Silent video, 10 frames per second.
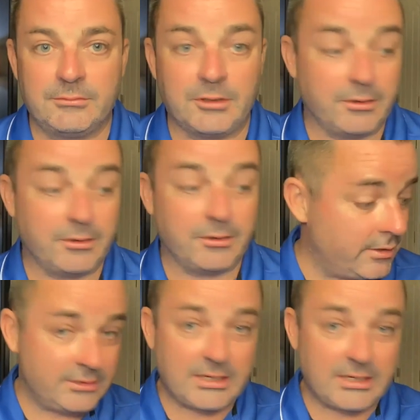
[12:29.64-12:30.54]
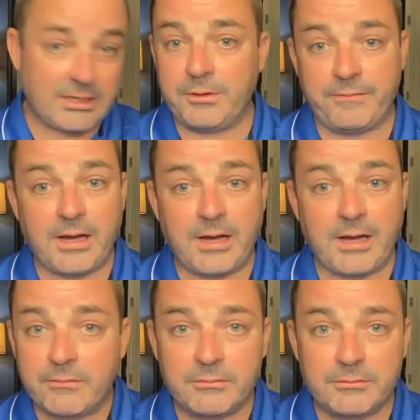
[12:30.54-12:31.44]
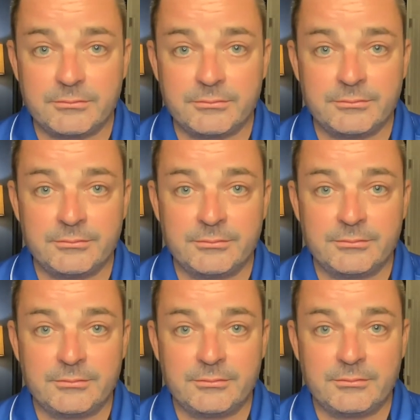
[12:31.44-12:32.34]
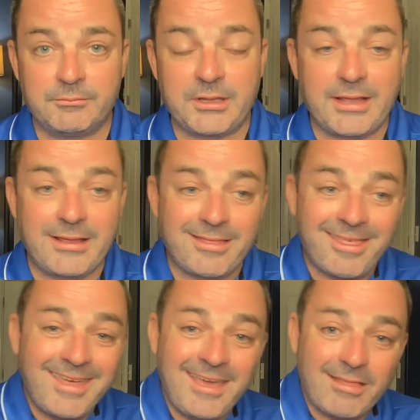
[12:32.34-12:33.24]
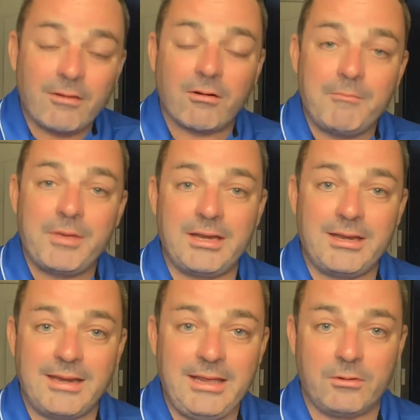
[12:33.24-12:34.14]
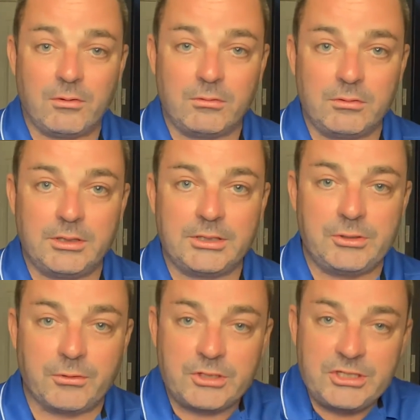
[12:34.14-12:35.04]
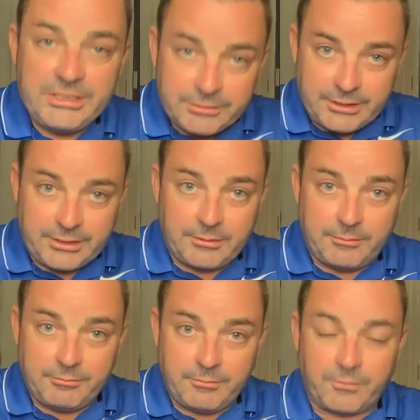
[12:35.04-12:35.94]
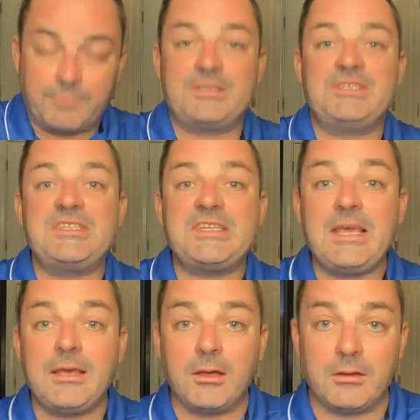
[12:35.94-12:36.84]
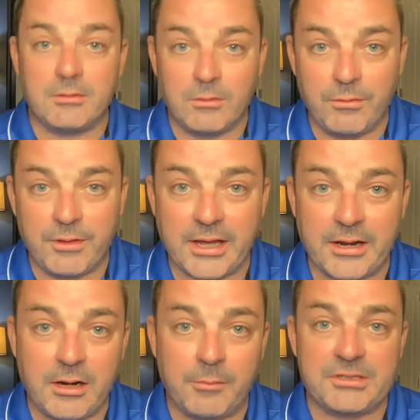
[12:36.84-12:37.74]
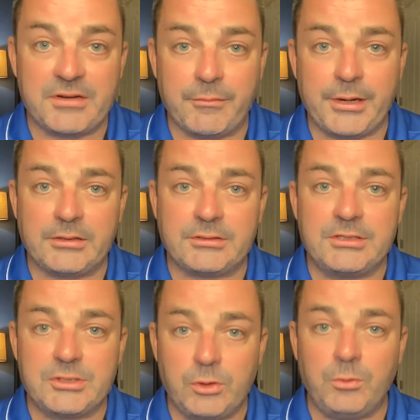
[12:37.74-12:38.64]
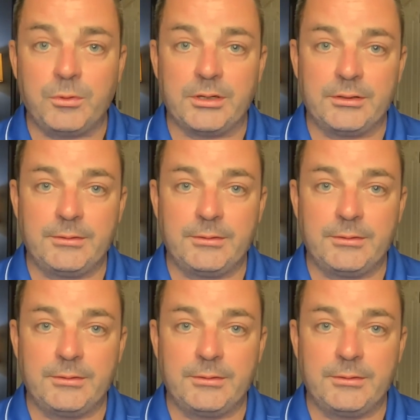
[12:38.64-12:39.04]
They're not in the top 25, but they think they're a big deal because you're shielding them from seeing the kind of numbers everybody else is doing.